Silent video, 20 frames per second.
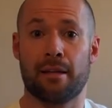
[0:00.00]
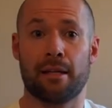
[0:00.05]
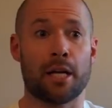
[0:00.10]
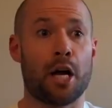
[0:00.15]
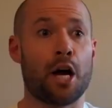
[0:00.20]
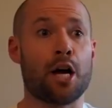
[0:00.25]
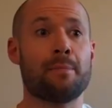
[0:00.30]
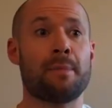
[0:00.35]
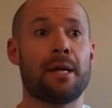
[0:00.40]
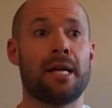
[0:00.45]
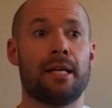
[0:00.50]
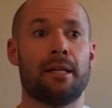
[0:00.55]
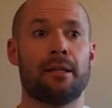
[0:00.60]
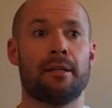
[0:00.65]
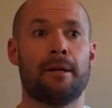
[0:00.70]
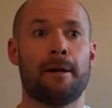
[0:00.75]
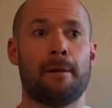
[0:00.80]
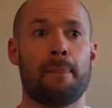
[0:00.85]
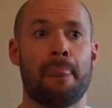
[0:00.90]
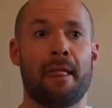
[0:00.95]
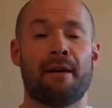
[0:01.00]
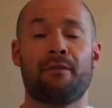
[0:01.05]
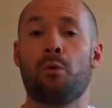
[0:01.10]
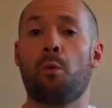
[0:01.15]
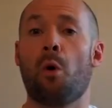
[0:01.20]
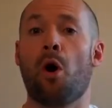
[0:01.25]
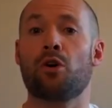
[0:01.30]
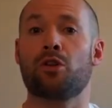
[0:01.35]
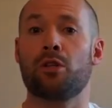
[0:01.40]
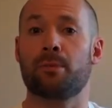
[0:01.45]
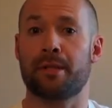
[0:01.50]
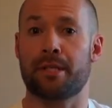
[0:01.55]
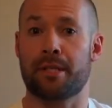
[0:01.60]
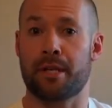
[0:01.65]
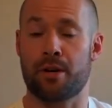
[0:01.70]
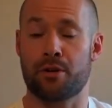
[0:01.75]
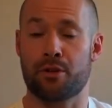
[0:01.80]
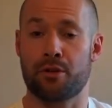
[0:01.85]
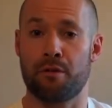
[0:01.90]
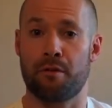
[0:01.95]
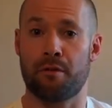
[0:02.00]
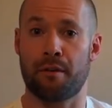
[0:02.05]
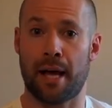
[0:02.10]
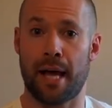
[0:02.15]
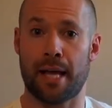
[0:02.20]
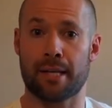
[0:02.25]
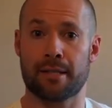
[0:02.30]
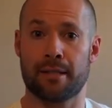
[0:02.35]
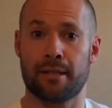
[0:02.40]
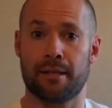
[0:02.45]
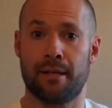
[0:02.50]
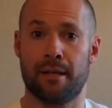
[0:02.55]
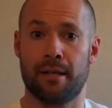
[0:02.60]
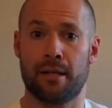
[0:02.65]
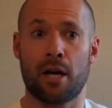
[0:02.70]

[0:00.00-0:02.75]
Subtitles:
Like, I mean, if I walked up the stairs too fast,